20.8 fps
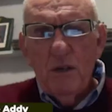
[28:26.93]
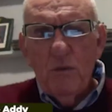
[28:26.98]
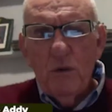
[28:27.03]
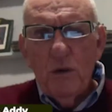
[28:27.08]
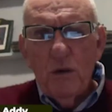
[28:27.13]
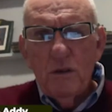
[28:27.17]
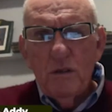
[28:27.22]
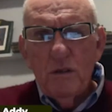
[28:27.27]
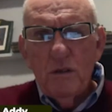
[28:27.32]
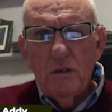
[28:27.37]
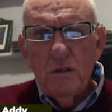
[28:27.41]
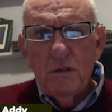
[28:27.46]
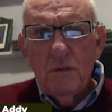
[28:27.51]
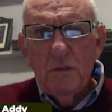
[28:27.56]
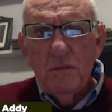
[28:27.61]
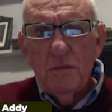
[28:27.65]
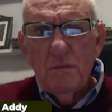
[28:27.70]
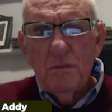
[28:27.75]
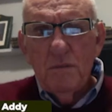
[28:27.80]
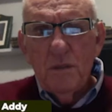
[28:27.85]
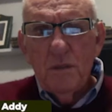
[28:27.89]
words:
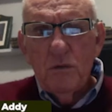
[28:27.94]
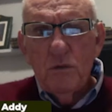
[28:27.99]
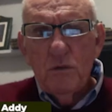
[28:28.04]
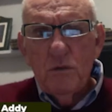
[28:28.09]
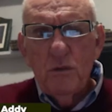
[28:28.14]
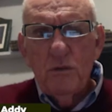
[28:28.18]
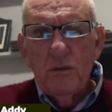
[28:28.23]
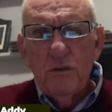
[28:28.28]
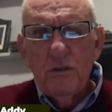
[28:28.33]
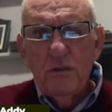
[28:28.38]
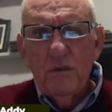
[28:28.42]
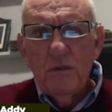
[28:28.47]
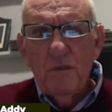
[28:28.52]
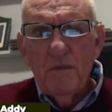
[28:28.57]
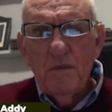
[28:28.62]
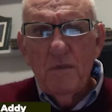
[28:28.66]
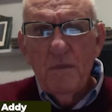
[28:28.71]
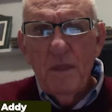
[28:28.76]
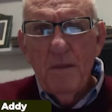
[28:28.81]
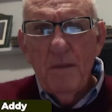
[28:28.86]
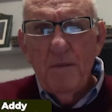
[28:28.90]
truth,
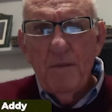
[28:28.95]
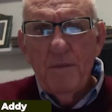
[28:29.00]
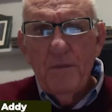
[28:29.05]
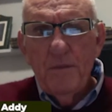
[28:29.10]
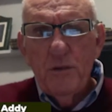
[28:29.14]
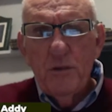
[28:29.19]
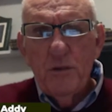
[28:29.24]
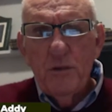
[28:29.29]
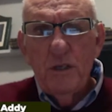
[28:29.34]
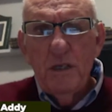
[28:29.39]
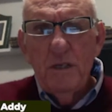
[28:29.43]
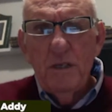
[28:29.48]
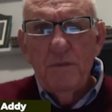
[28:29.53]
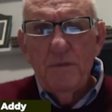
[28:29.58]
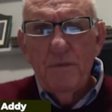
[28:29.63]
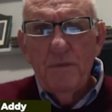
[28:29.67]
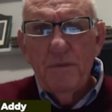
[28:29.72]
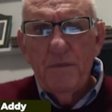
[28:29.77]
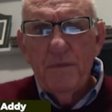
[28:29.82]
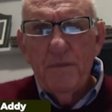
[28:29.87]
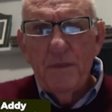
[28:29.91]
duty,
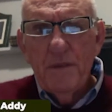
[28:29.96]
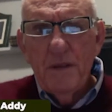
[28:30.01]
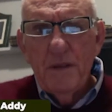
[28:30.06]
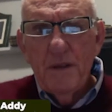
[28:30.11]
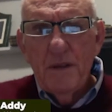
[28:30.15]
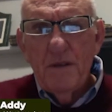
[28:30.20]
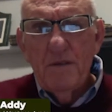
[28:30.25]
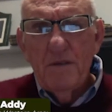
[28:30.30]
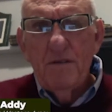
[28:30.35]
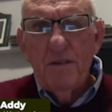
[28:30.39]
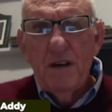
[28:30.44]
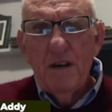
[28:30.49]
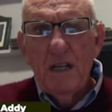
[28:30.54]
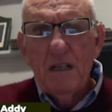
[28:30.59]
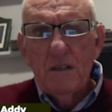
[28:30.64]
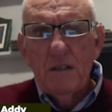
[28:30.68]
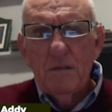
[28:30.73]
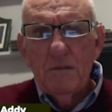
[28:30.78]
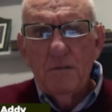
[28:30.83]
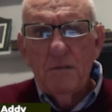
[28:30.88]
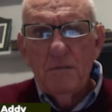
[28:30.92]
and
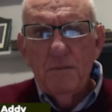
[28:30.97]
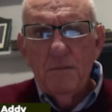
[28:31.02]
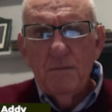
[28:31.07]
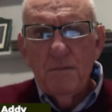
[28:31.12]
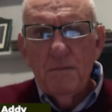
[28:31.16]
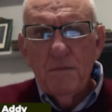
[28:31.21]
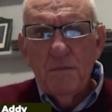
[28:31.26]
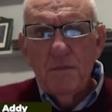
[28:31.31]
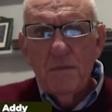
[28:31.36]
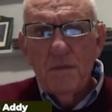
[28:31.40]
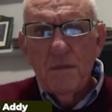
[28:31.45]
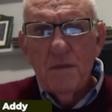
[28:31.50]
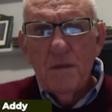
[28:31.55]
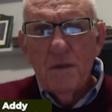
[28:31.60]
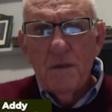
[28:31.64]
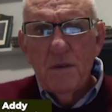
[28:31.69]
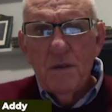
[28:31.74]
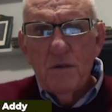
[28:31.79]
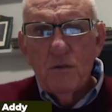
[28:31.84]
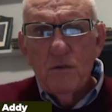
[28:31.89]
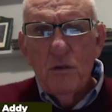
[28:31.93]
valor.
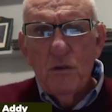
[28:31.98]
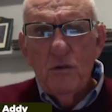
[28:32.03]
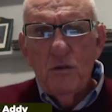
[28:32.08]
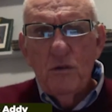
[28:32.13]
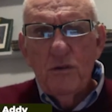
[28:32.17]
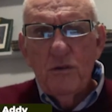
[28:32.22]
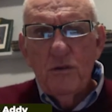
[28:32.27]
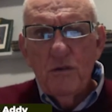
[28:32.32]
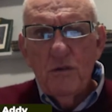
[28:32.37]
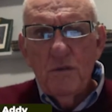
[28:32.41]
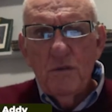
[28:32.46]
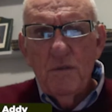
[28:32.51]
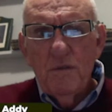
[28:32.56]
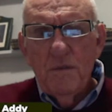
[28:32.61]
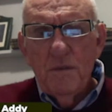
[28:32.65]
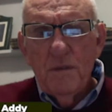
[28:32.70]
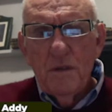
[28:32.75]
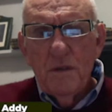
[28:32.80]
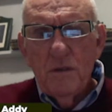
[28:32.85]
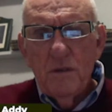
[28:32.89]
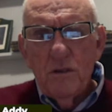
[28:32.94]
Truth,
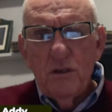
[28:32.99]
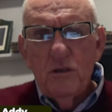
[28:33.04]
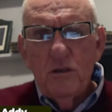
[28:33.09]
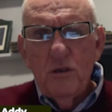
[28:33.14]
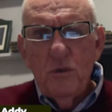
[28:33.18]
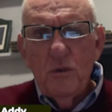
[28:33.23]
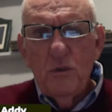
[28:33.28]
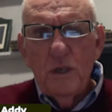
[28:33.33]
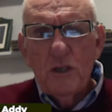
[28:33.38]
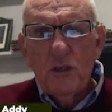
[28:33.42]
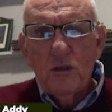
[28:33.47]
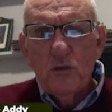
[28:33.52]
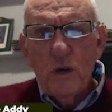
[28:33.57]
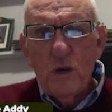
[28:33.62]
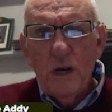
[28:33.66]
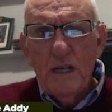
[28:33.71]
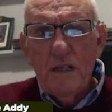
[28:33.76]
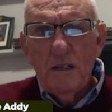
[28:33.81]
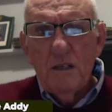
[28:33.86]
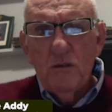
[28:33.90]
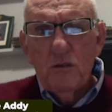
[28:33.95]
to do what is
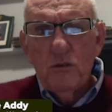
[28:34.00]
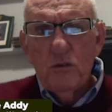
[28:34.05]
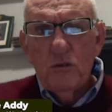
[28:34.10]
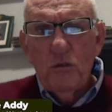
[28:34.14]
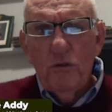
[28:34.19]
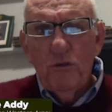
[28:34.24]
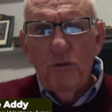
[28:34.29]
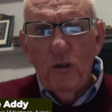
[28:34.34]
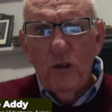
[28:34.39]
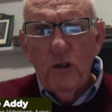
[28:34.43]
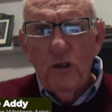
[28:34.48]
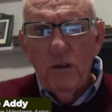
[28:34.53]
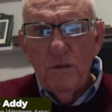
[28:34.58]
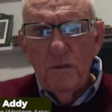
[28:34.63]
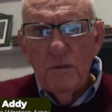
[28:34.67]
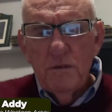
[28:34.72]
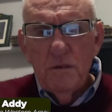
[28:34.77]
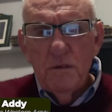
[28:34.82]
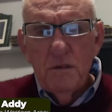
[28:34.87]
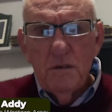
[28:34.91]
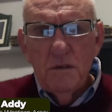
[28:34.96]
right and truthful.
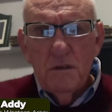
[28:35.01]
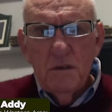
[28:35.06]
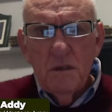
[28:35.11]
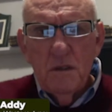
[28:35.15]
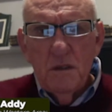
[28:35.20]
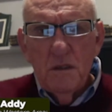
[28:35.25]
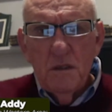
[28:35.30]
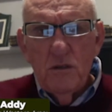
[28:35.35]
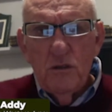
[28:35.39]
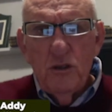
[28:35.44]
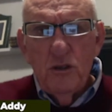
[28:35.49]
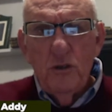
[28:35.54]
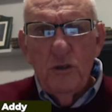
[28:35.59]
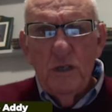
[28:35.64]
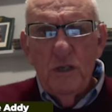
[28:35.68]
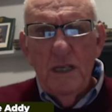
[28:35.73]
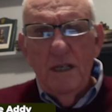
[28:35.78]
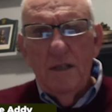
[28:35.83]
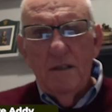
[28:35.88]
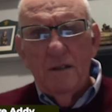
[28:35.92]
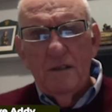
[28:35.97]

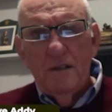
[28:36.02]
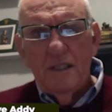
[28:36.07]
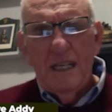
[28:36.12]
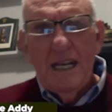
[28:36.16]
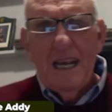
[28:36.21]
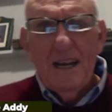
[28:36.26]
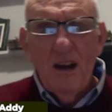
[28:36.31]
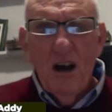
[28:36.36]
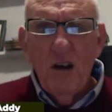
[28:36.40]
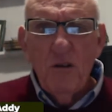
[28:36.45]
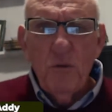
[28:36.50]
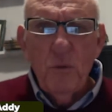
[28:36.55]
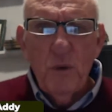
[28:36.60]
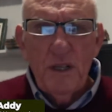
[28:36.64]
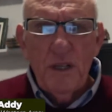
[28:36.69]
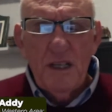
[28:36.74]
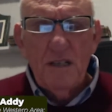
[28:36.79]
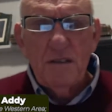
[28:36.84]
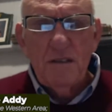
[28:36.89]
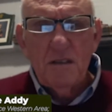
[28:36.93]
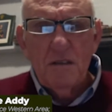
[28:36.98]
Duty, to get on with
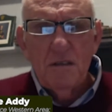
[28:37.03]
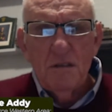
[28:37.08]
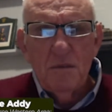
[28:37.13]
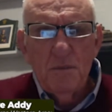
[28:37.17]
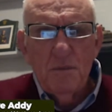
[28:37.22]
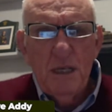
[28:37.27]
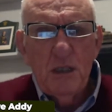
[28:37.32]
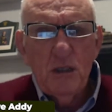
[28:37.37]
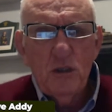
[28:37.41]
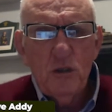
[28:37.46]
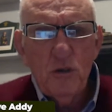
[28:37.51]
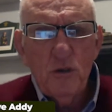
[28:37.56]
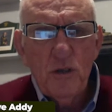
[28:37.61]
it, make sure